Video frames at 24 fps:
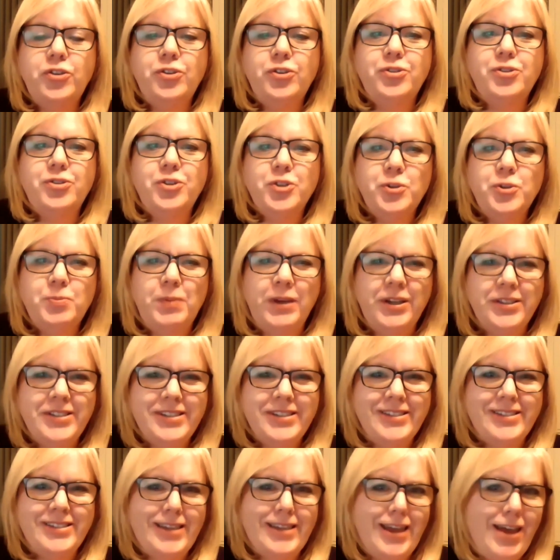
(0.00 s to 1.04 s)
just because
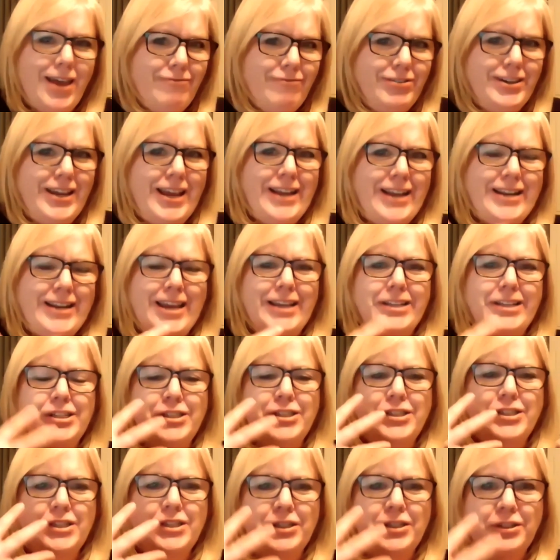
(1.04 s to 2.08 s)
it's everyday nature
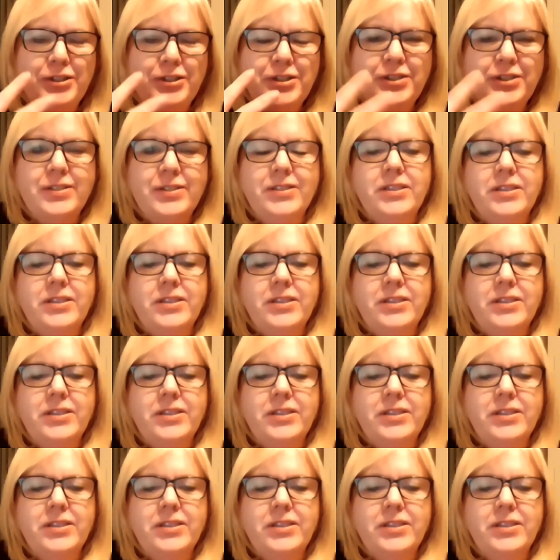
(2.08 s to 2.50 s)
to us,